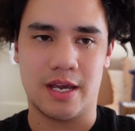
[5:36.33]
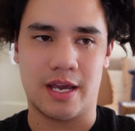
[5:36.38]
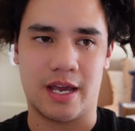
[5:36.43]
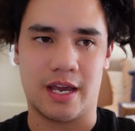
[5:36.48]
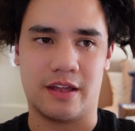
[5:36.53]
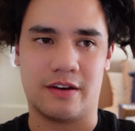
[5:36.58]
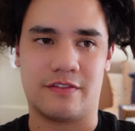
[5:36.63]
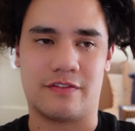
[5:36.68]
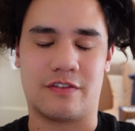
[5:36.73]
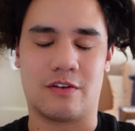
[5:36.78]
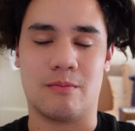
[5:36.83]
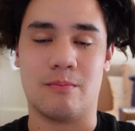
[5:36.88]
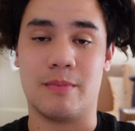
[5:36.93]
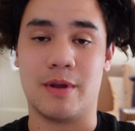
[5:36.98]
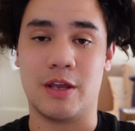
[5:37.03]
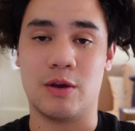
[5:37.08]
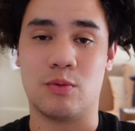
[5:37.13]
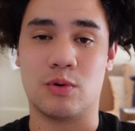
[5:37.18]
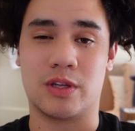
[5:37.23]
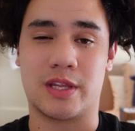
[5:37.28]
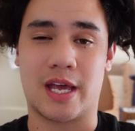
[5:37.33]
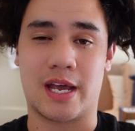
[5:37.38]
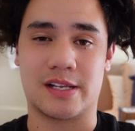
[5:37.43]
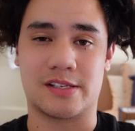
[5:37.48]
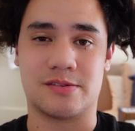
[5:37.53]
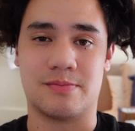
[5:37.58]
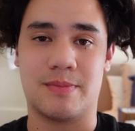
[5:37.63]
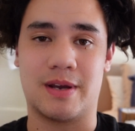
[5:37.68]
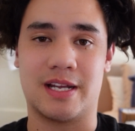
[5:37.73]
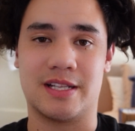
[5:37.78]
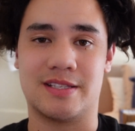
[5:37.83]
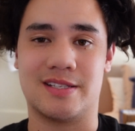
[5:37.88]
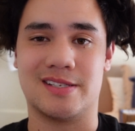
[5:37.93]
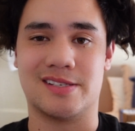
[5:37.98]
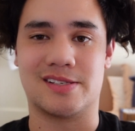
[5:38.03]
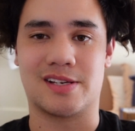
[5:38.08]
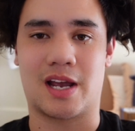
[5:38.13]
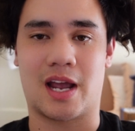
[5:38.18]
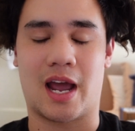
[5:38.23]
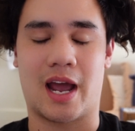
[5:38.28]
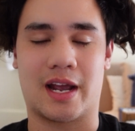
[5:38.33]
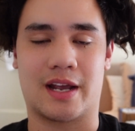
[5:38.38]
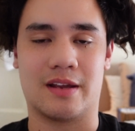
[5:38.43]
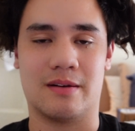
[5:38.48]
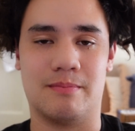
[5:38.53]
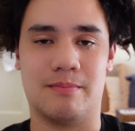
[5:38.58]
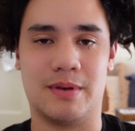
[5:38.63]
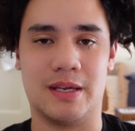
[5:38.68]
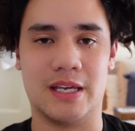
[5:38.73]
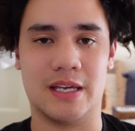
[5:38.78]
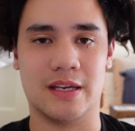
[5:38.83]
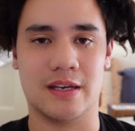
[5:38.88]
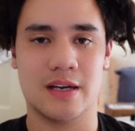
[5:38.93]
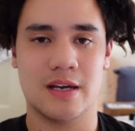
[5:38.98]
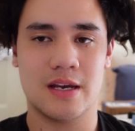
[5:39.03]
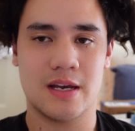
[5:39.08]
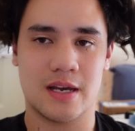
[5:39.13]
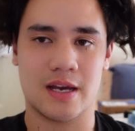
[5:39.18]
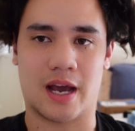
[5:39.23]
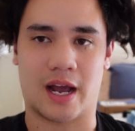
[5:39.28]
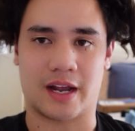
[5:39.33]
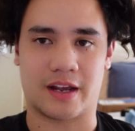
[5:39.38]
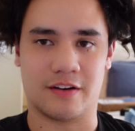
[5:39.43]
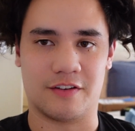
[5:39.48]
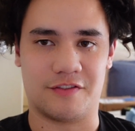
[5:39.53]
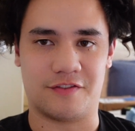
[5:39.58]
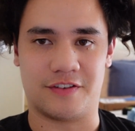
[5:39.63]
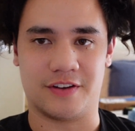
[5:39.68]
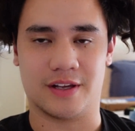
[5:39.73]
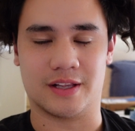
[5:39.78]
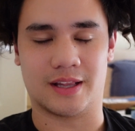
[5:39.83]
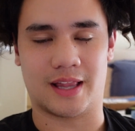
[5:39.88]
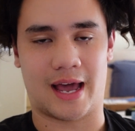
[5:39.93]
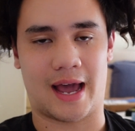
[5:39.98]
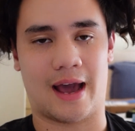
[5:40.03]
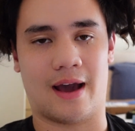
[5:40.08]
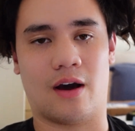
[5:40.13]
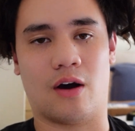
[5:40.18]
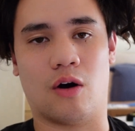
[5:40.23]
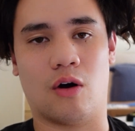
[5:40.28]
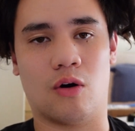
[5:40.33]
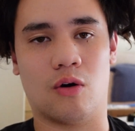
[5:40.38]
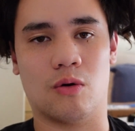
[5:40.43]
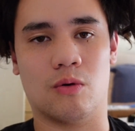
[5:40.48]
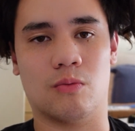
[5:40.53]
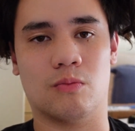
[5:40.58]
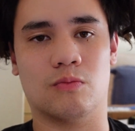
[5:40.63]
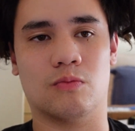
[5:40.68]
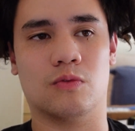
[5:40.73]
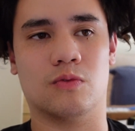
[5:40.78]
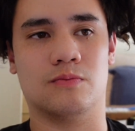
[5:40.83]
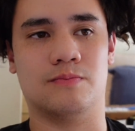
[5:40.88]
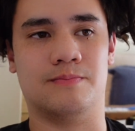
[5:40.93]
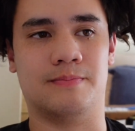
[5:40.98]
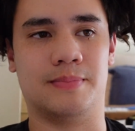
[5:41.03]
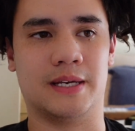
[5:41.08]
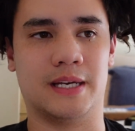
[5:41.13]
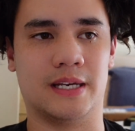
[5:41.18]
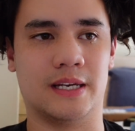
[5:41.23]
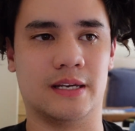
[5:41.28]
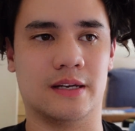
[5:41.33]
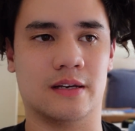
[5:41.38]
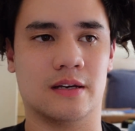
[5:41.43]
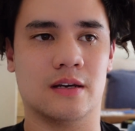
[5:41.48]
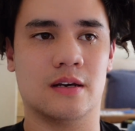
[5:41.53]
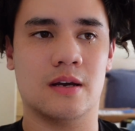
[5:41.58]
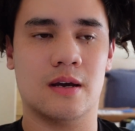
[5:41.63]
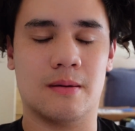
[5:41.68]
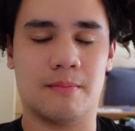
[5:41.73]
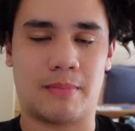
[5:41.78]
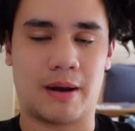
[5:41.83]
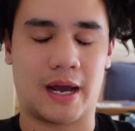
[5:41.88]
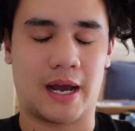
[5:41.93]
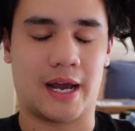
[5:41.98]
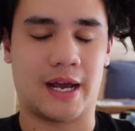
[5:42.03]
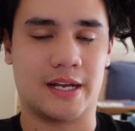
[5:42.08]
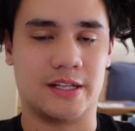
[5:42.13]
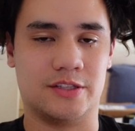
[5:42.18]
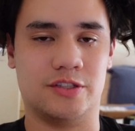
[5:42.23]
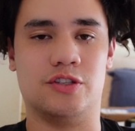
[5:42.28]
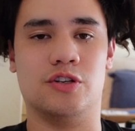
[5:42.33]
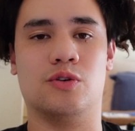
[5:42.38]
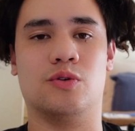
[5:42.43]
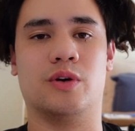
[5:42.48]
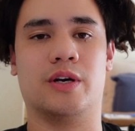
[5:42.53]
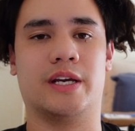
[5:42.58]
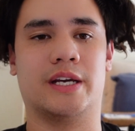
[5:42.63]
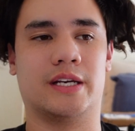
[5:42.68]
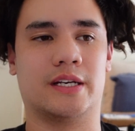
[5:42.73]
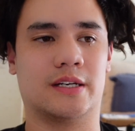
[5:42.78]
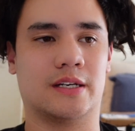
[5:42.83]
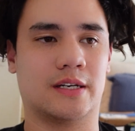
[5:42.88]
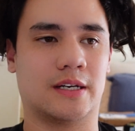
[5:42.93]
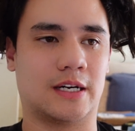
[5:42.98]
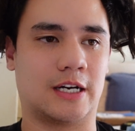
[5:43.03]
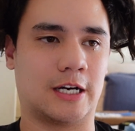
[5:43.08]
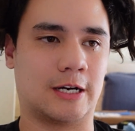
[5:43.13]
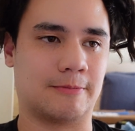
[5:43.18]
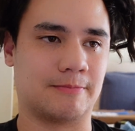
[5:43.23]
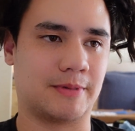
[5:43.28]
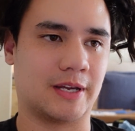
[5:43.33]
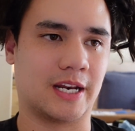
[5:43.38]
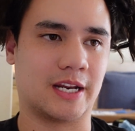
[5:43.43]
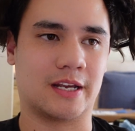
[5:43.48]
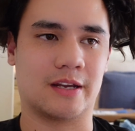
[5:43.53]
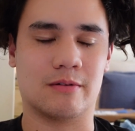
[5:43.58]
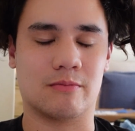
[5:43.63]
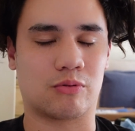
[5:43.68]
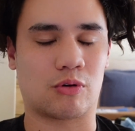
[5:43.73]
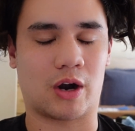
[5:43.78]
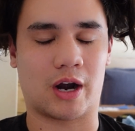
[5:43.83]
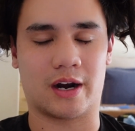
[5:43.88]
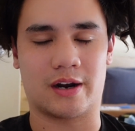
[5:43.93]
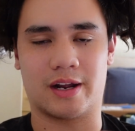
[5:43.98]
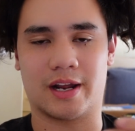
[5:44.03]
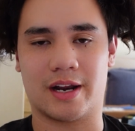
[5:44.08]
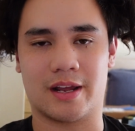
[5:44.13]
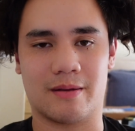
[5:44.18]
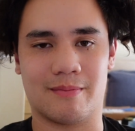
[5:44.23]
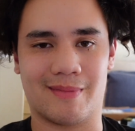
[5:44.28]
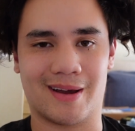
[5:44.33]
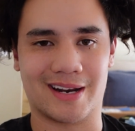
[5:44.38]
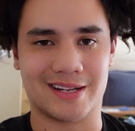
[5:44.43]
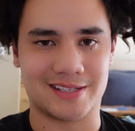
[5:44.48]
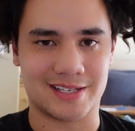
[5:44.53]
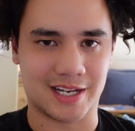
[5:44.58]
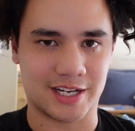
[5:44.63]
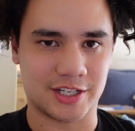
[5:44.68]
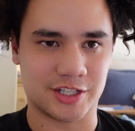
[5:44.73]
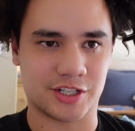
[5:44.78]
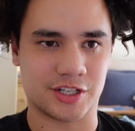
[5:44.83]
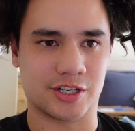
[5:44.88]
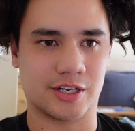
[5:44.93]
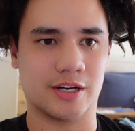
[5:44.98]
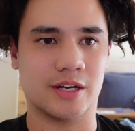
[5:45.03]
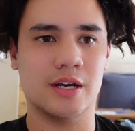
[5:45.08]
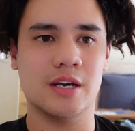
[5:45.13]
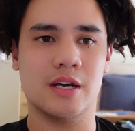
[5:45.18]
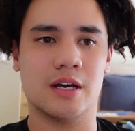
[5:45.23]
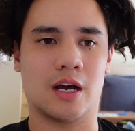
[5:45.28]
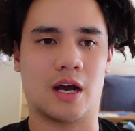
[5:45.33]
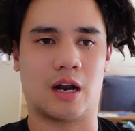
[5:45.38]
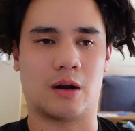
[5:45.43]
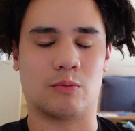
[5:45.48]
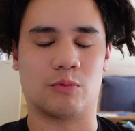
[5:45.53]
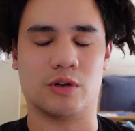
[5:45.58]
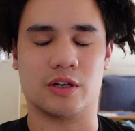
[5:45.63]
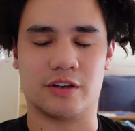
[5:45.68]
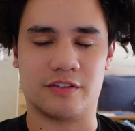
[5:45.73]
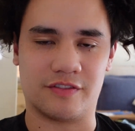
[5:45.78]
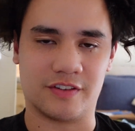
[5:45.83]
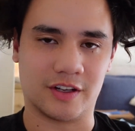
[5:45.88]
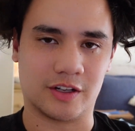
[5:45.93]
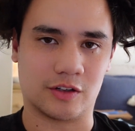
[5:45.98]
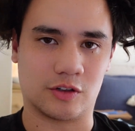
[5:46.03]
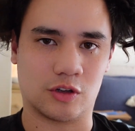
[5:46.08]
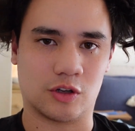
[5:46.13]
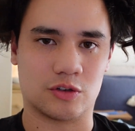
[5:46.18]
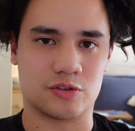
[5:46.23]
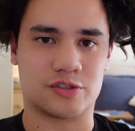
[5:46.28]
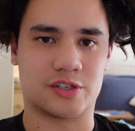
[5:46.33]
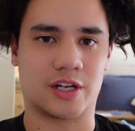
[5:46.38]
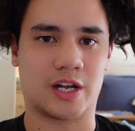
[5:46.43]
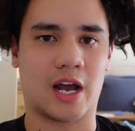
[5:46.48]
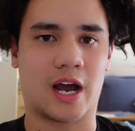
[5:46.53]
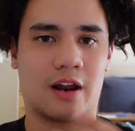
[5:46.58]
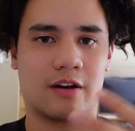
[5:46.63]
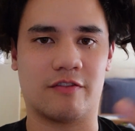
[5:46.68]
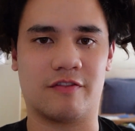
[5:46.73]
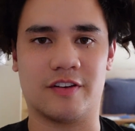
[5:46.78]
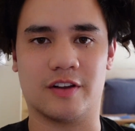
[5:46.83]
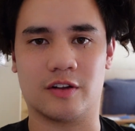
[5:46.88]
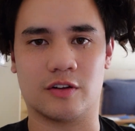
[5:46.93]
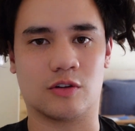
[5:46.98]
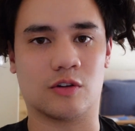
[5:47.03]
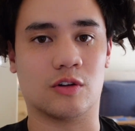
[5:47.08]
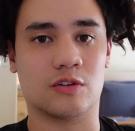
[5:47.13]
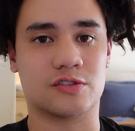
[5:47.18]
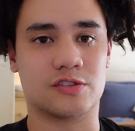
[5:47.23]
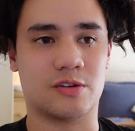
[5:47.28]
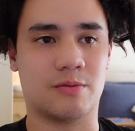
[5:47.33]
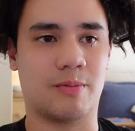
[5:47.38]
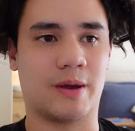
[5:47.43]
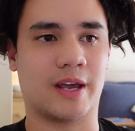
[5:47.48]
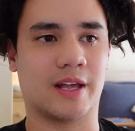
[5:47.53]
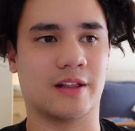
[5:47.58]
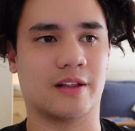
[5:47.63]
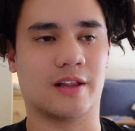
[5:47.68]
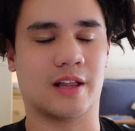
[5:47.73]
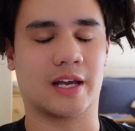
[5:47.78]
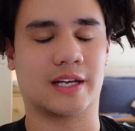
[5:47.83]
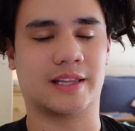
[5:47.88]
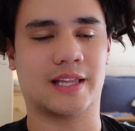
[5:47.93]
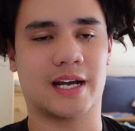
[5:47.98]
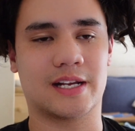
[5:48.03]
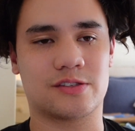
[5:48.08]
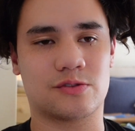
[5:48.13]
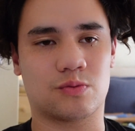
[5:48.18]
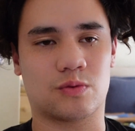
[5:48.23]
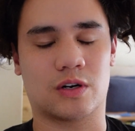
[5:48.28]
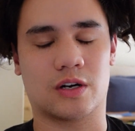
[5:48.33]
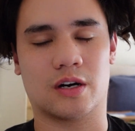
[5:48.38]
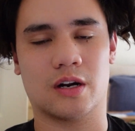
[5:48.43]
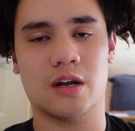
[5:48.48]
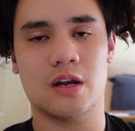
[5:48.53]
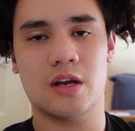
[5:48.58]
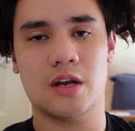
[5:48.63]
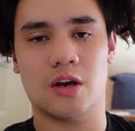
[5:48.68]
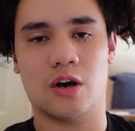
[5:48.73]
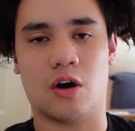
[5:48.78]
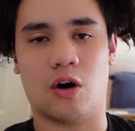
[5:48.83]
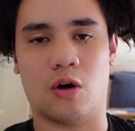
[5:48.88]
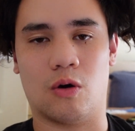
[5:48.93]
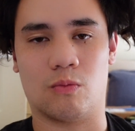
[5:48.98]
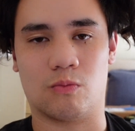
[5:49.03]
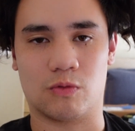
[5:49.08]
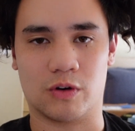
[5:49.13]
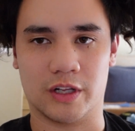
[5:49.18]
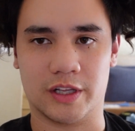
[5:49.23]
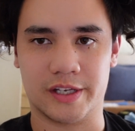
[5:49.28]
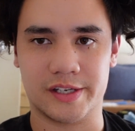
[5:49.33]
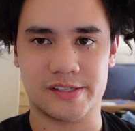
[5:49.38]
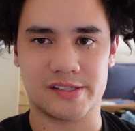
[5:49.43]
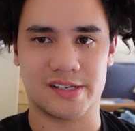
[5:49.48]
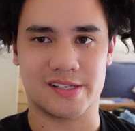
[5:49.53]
And for me, what that's meant is I, I can be, I can feel at home, be by doing, um, getting in prayer, getting in meditation, um, really feeling close to God, feeling close to Bailey. Like, that's where home really is.